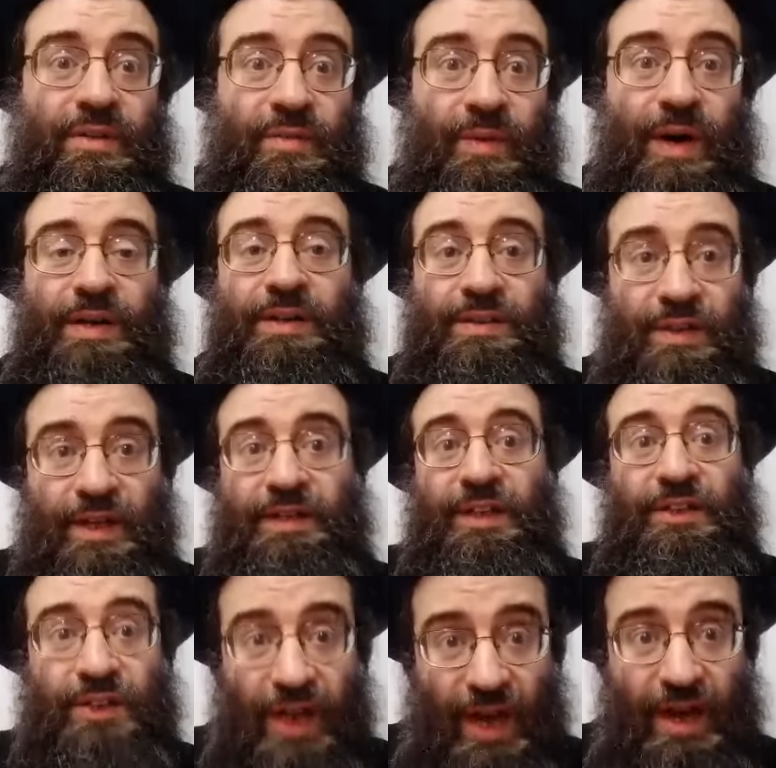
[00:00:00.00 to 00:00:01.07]
One is
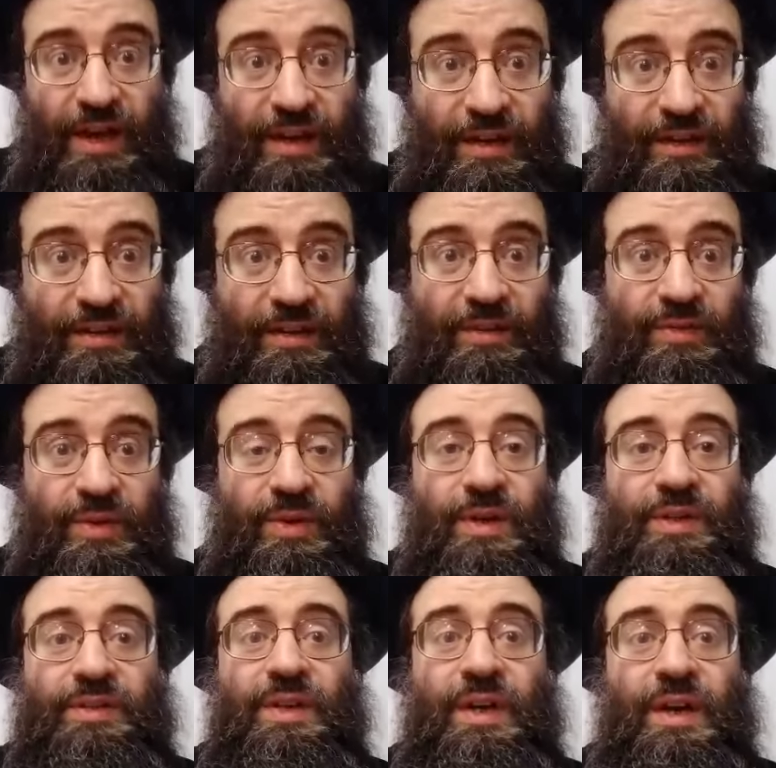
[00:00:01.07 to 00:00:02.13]
letter J, of
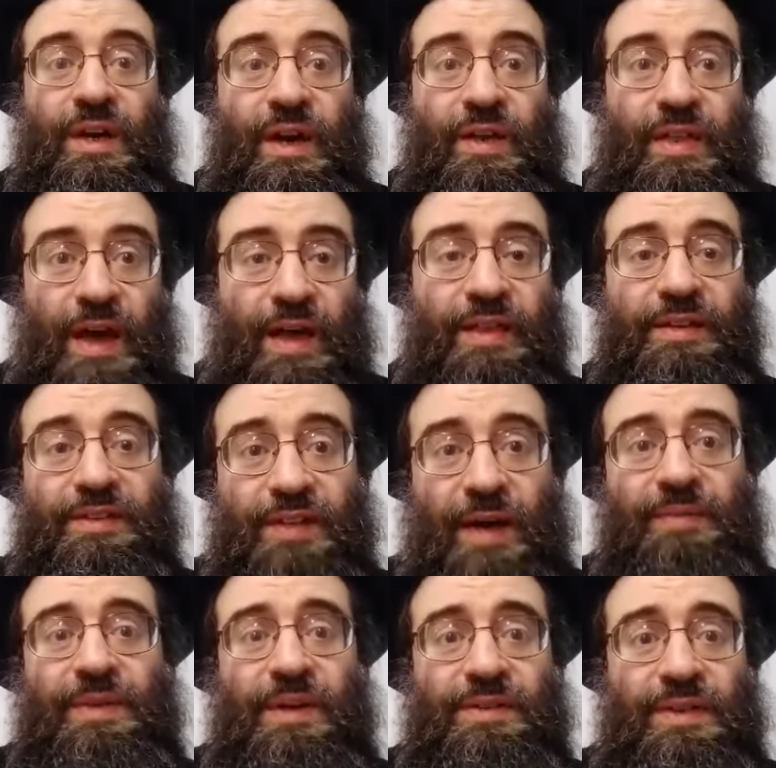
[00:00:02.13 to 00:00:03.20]
course, and the other is
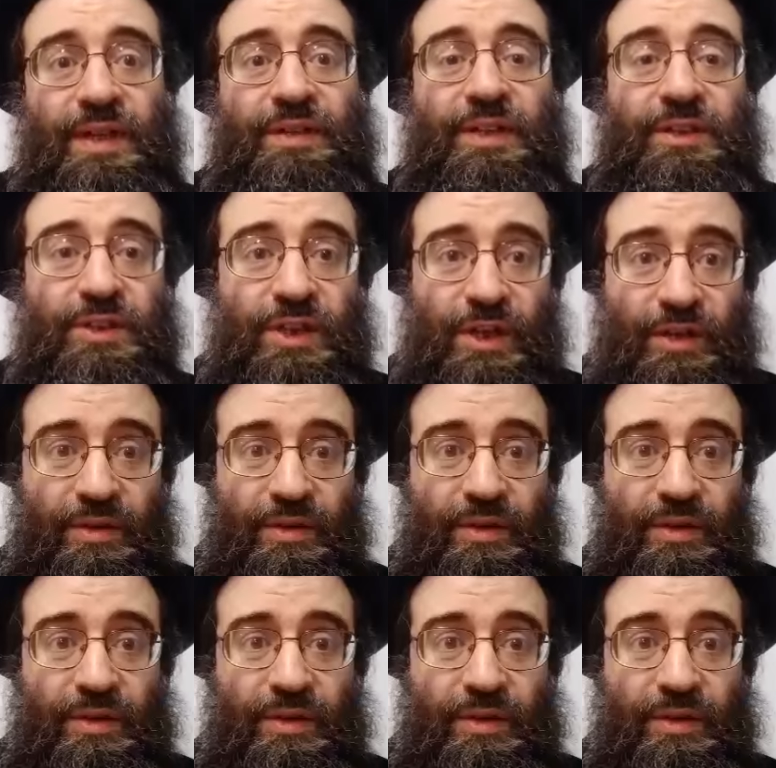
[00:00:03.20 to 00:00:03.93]
sometimes letter G.